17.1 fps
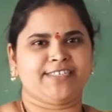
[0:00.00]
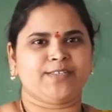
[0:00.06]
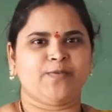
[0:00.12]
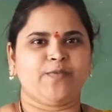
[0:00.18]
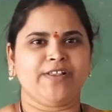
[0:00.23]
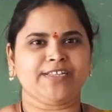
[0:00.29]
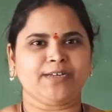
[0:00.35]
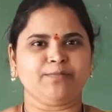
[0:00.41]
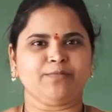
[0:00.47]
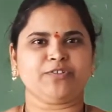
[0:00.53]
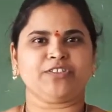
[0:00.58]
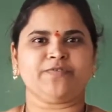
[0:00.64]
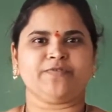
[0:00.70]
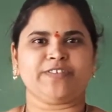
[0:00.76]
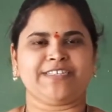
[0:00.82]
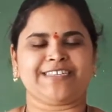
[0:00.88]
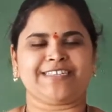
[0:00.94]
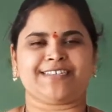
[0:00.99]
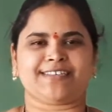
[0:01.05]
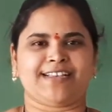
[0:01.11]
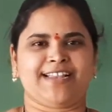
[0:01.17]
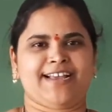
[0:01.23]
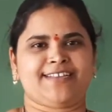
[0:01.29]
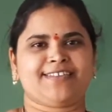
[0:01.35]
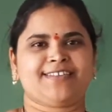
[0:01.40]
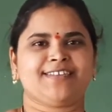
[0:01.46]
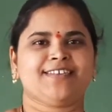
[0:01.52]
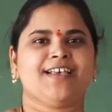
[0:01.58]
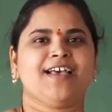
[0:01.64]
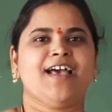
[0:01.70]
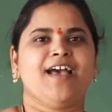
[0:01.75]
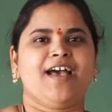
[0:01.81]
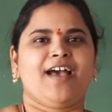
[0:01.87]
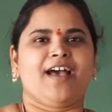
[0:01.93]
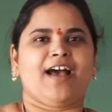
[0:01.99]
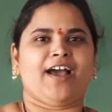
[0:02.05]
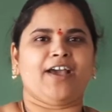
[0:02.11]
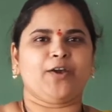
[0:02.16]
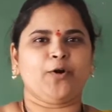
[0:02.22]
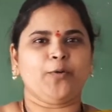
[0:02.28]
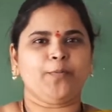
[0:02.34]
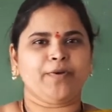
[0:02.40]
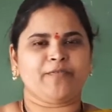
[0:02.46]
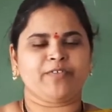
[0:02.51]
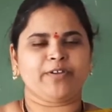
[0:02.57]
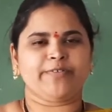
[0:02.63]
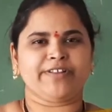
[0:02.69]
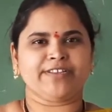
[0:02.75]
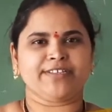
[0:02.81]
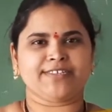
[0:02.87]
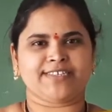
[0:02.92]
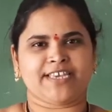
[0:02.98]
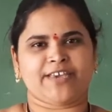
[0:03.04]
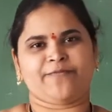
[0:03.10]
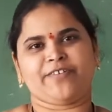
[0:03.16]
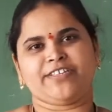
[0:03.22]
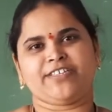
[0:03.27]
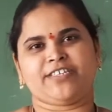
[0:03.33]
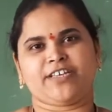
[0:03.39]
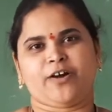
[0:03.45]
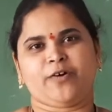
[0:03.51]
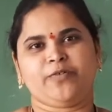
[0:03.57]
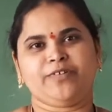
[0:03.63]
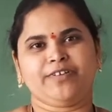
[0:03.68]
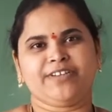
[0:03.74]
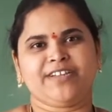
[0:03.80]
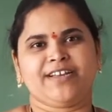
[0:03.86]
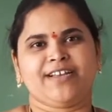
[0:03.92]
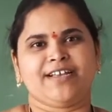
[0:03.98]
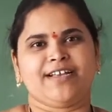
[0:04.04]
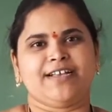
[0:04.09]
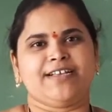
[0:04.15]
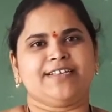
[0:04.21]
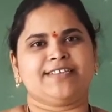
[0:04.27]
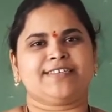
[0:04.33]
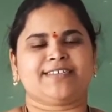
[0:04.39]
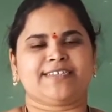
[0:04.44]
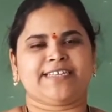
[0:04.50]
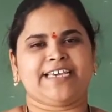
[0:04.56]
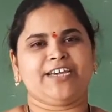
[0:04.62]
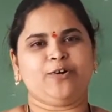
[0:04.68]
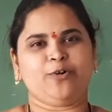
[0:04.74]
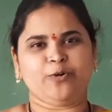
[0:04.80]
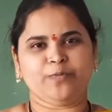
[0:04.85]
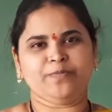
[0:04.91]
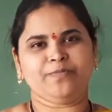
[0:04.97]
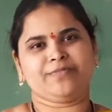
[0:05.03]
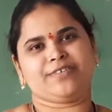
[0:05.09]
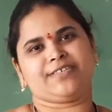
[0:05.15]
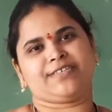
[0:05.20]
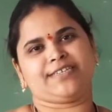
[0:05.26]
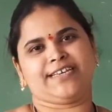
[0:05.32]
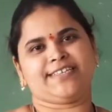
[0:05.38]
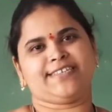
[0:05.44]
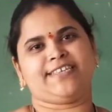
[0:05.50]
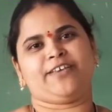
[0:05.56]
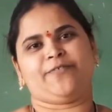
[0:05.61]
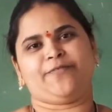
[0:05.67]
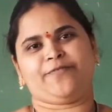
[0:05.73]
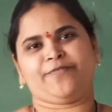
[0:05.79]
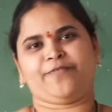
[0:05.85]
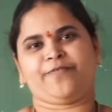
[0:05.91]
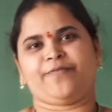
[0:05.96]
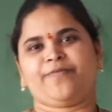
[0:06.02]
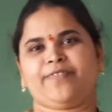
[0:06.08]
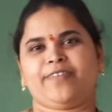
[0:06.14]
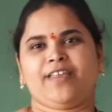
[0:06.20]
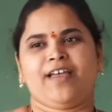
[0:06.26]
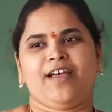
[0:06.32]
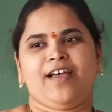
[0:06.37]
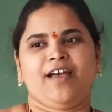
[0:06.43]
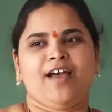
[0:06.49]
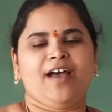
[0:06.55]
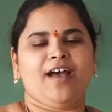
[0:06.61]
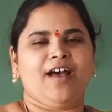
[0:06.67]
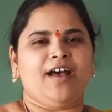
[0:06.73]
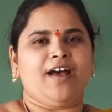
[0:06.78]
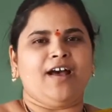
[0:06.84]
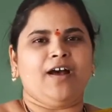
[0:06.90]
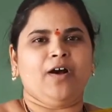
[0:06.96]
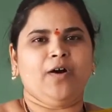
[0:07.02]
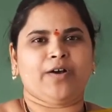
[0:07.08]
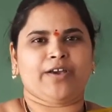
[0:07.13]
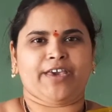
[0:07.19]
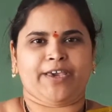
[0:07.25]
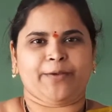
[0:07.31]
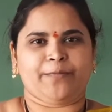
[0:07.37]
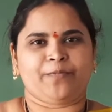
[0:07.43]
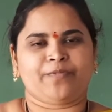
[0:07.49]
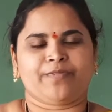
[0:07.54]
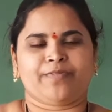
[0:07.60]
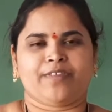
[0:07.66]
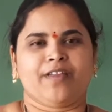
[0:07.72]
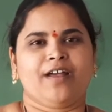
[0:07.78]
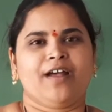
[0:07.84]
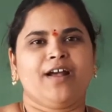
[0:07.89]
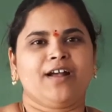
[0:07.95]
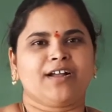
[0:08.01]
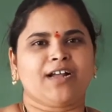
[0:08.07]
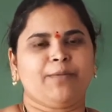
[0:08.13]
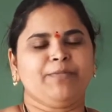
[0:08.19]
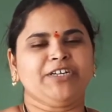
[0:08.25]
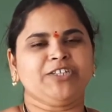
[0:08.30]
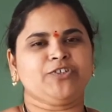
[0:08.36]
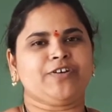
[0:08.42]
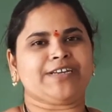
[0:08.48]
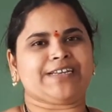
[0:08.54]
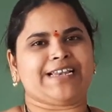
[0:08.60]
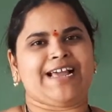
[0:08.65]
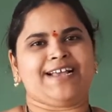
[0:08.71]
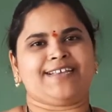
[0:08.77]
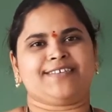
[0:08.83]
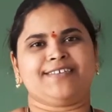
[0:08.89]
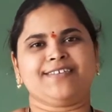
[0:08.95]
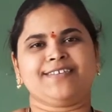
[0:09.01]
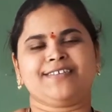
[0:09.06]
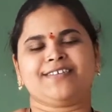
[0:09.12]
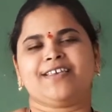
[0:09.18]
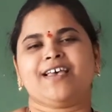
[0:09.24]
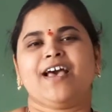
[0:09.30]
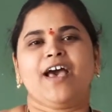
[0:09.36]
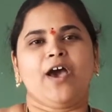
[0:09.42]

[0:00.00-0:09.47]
welcome to the physics class. I hope everyone is safe and sound. Stay home, stay safe. Okay, coming to our classes,